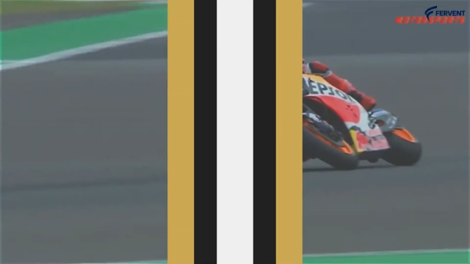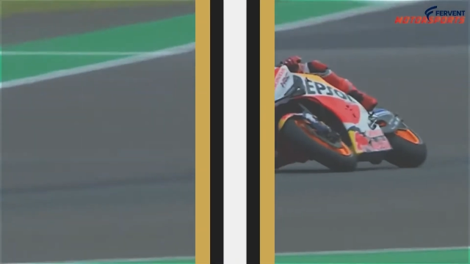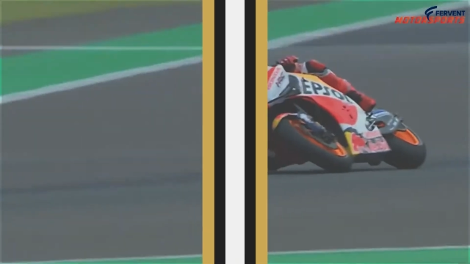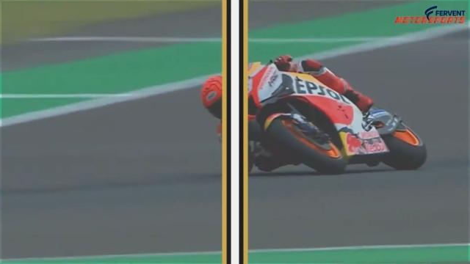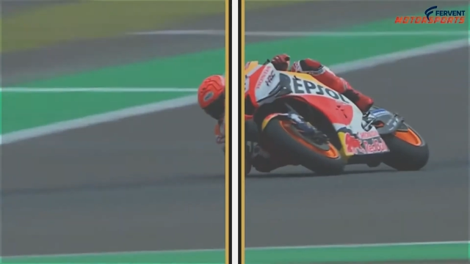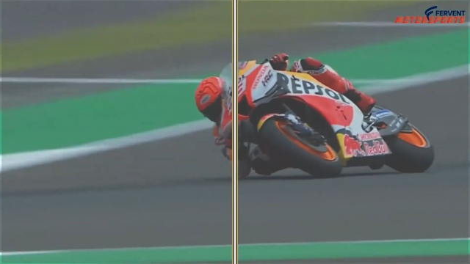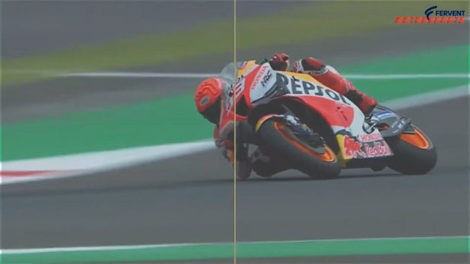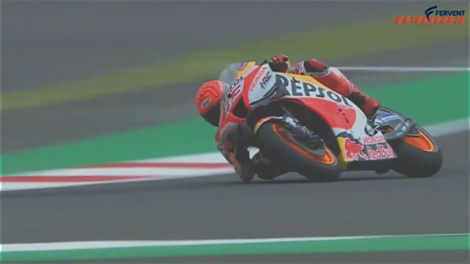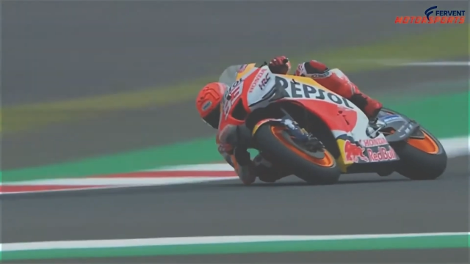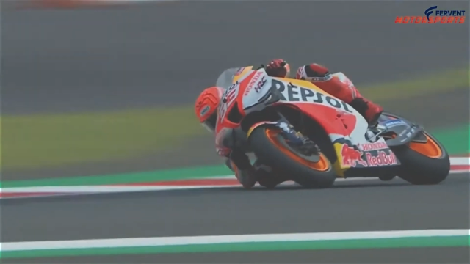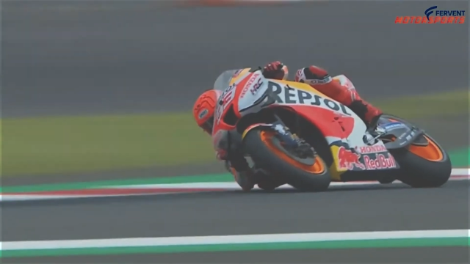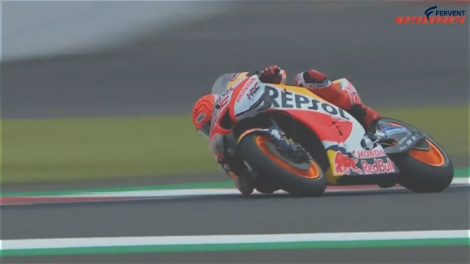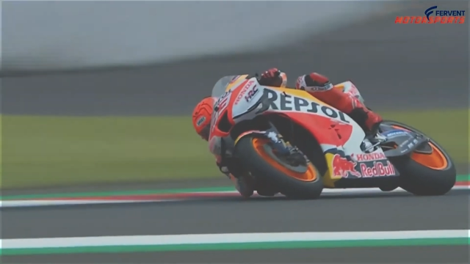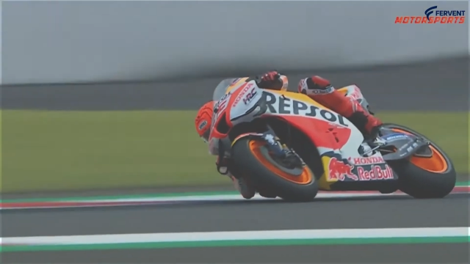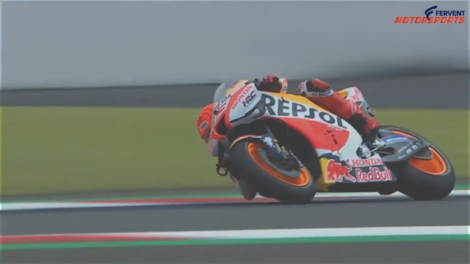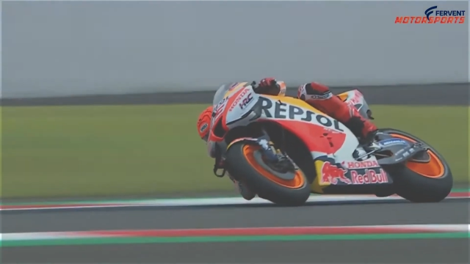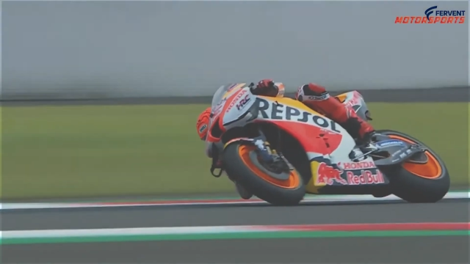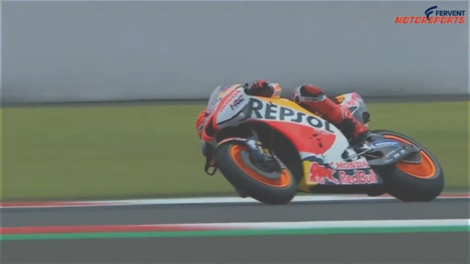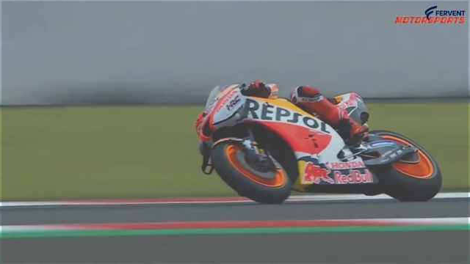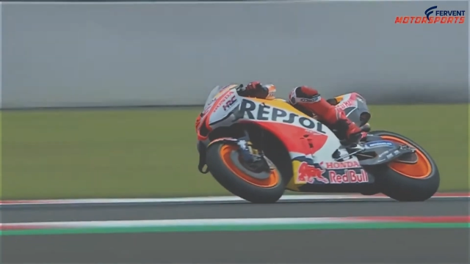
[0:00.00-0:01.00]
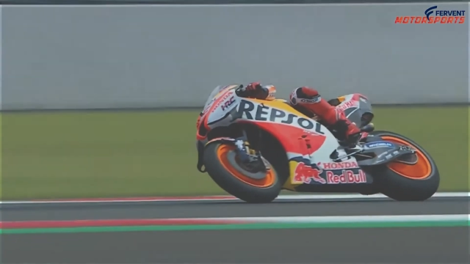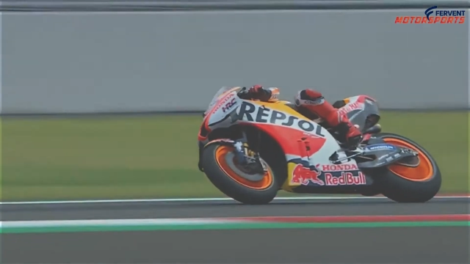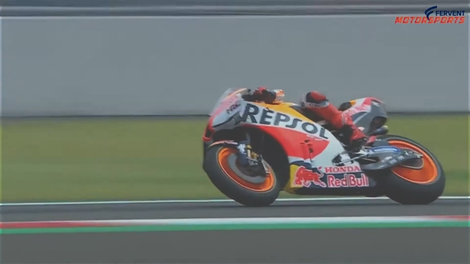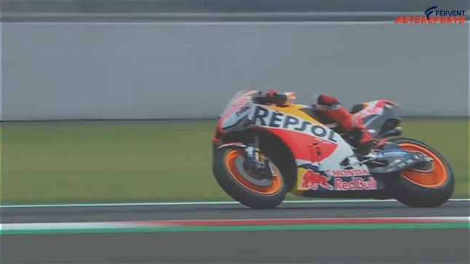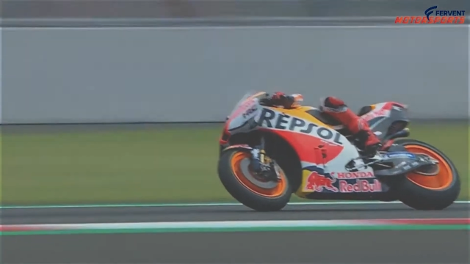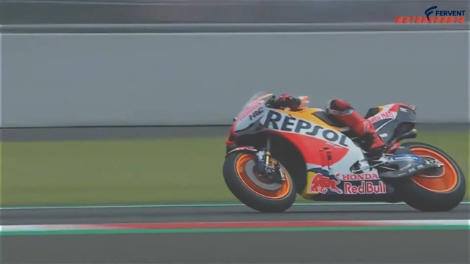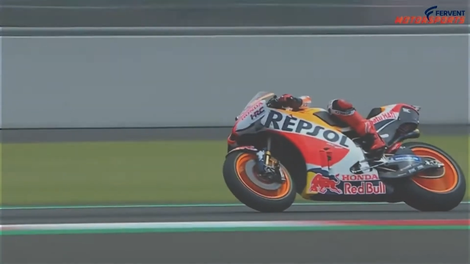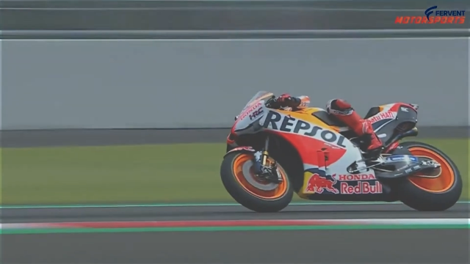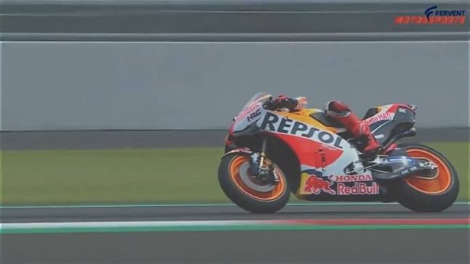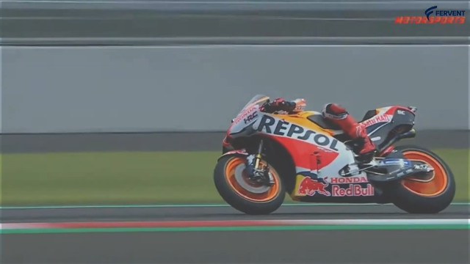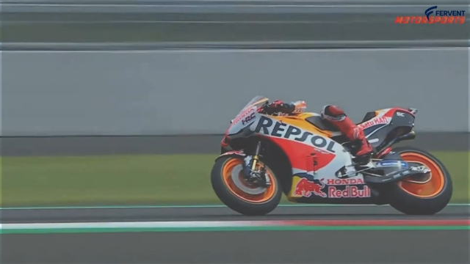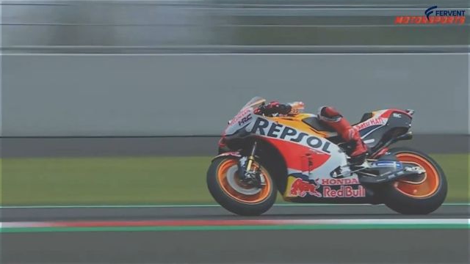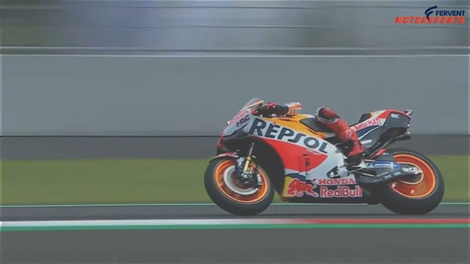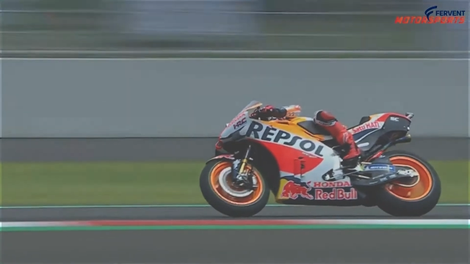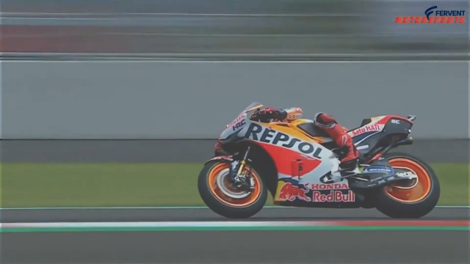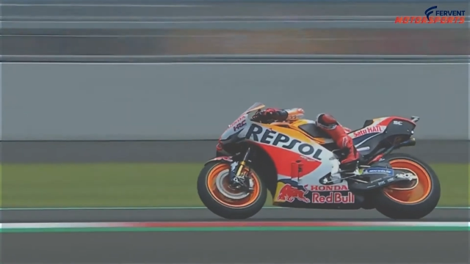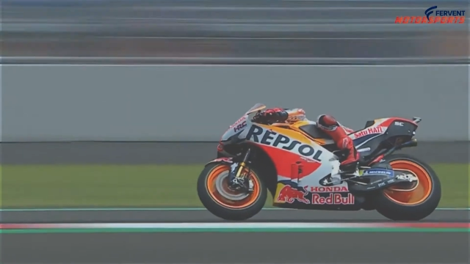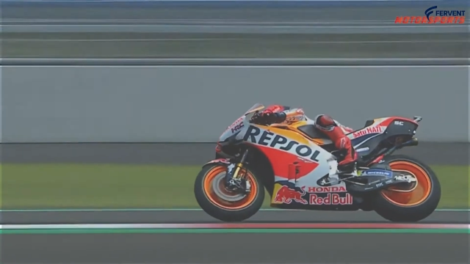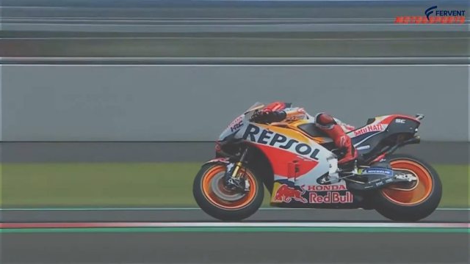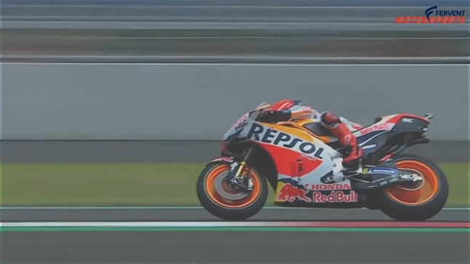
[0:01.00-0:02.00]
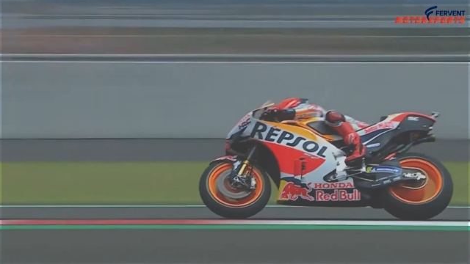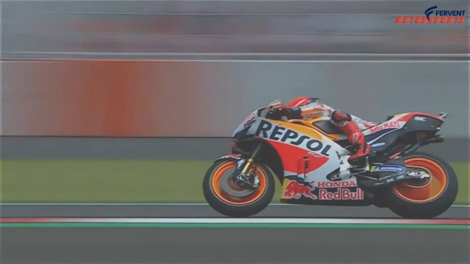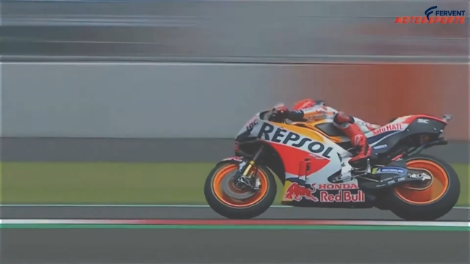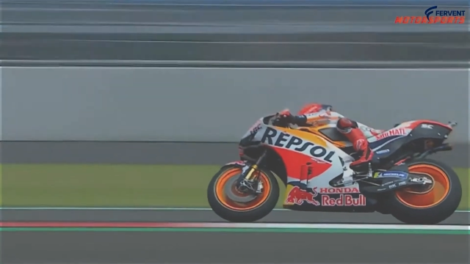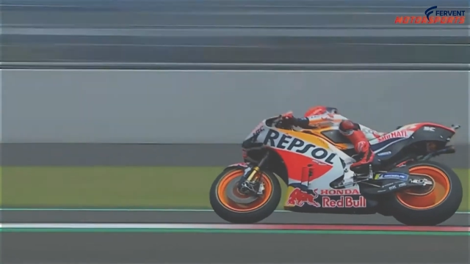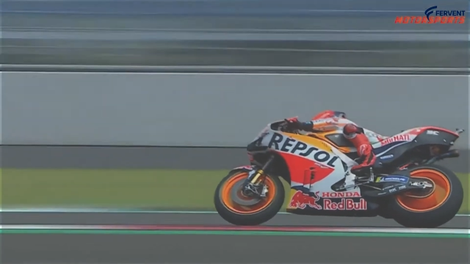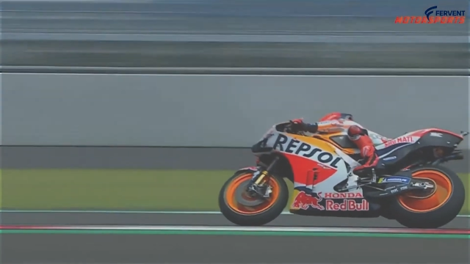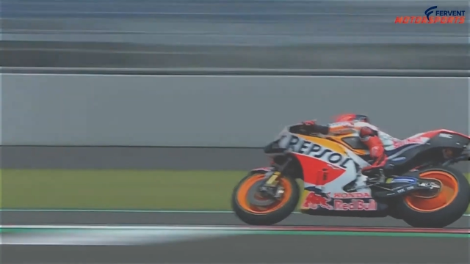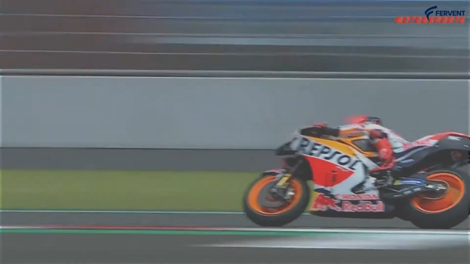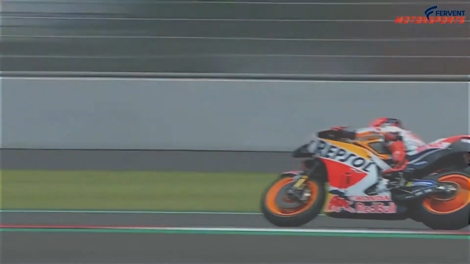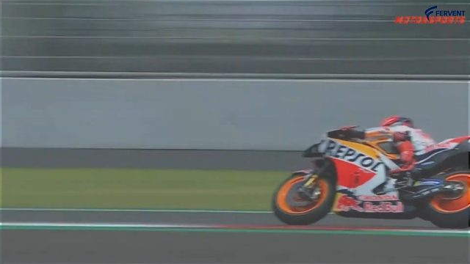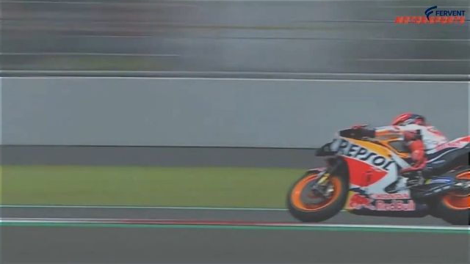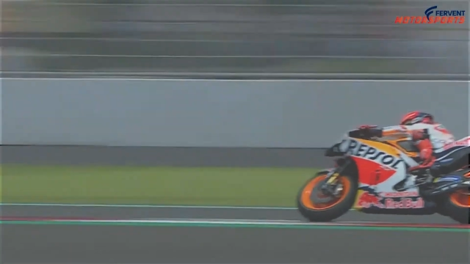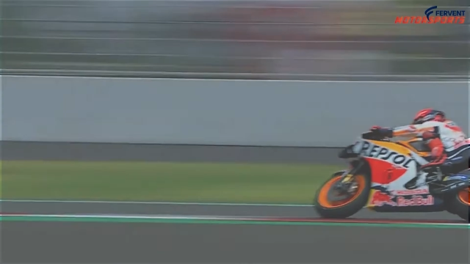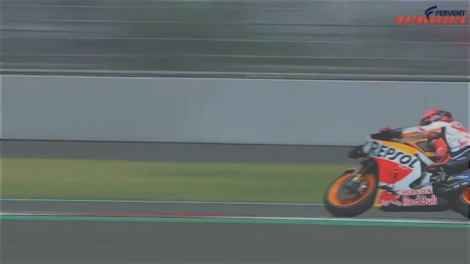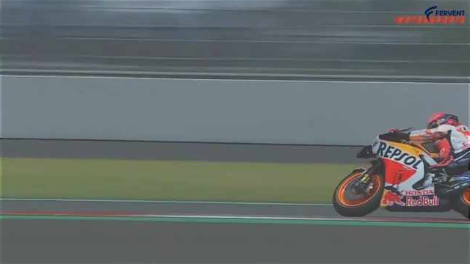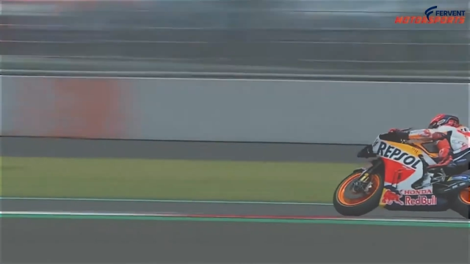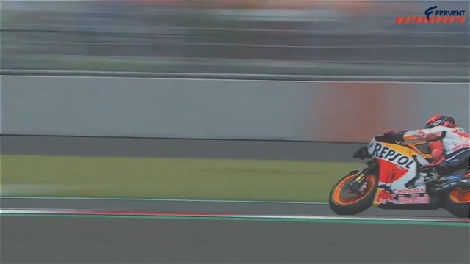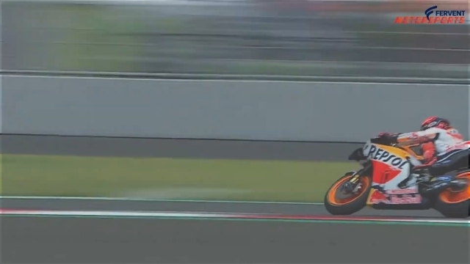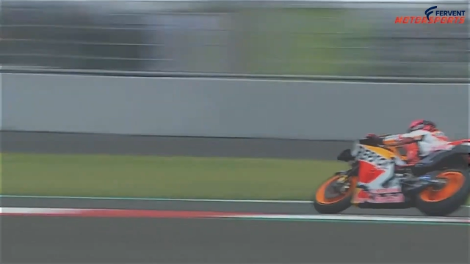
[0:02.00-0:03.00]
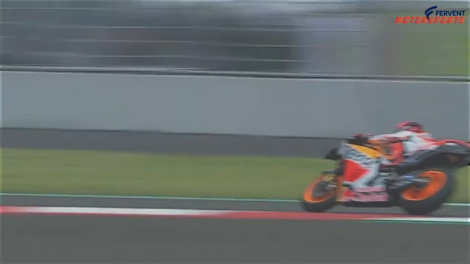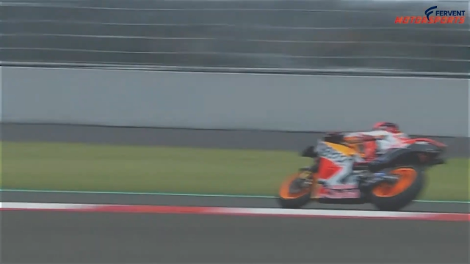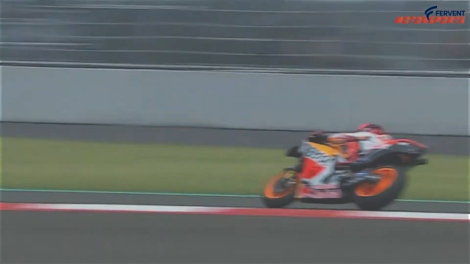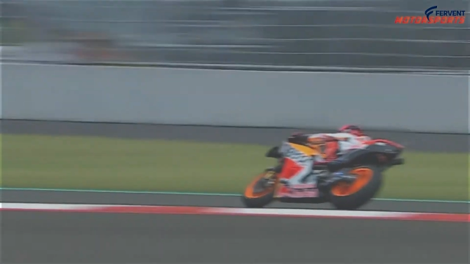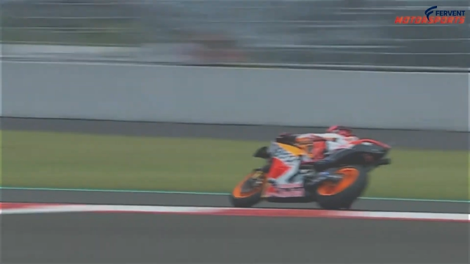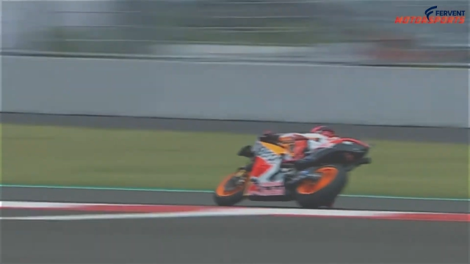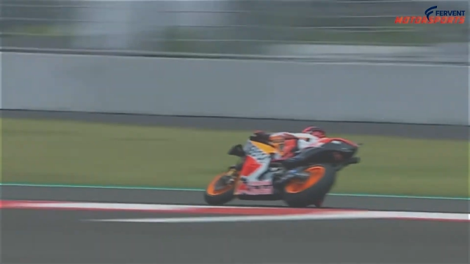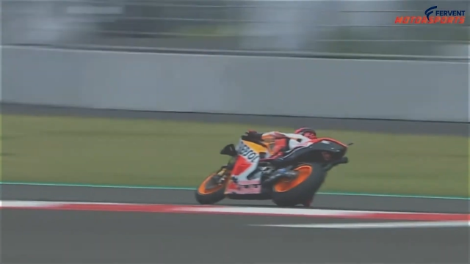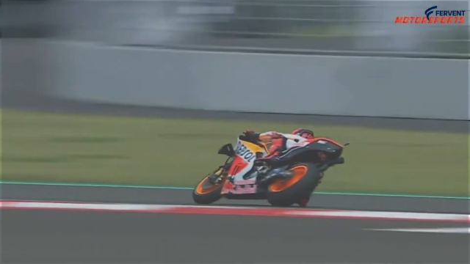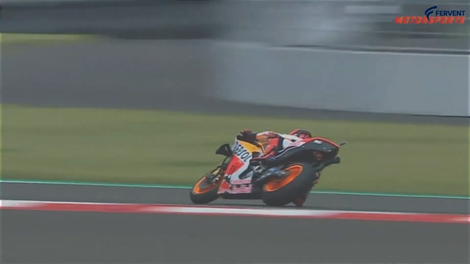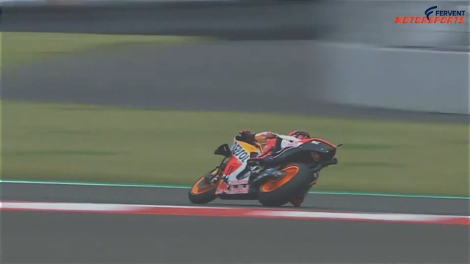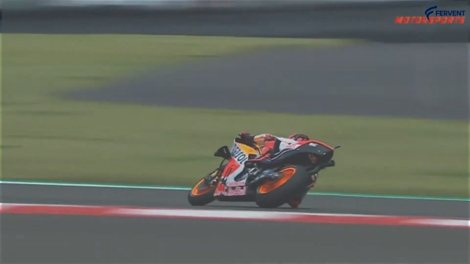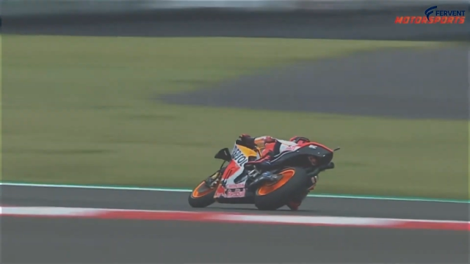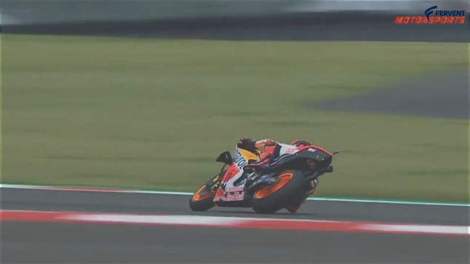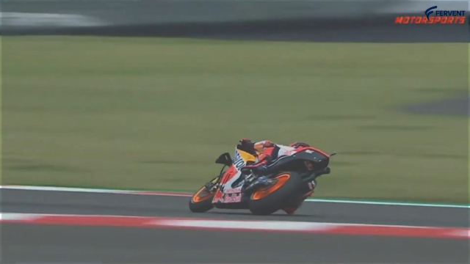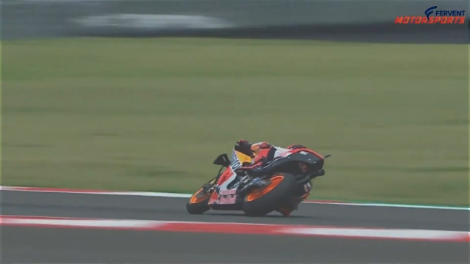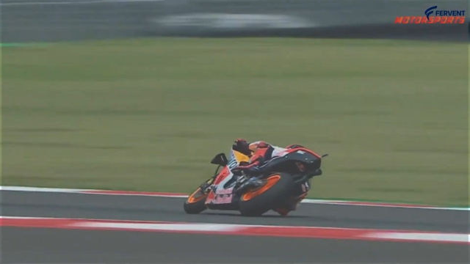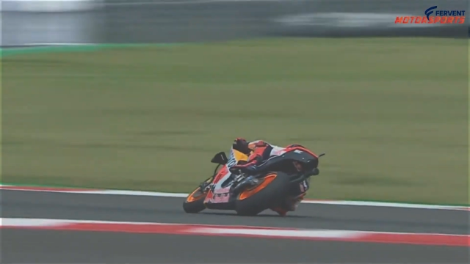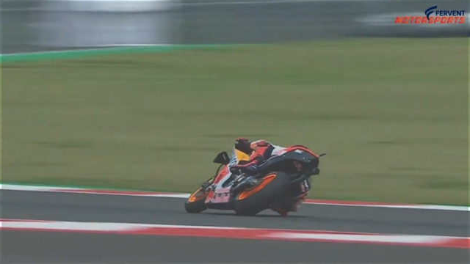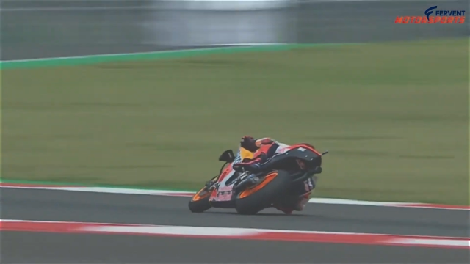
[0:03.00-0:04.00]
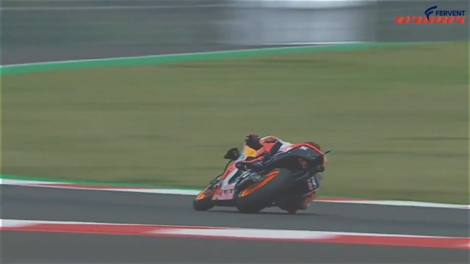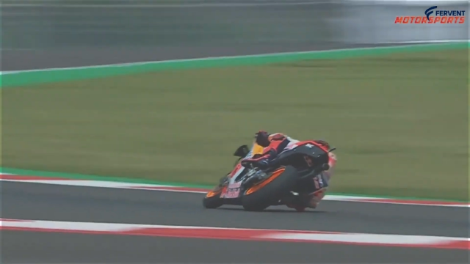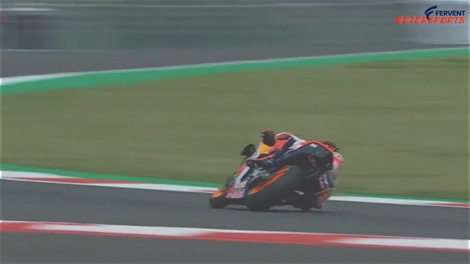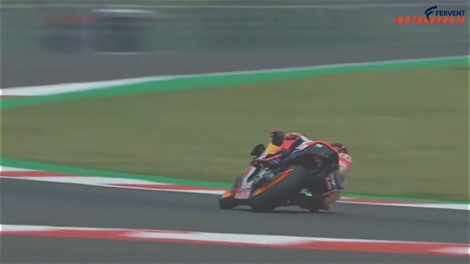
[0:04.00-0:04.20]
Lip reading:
No face is visible, so there are no lips to read.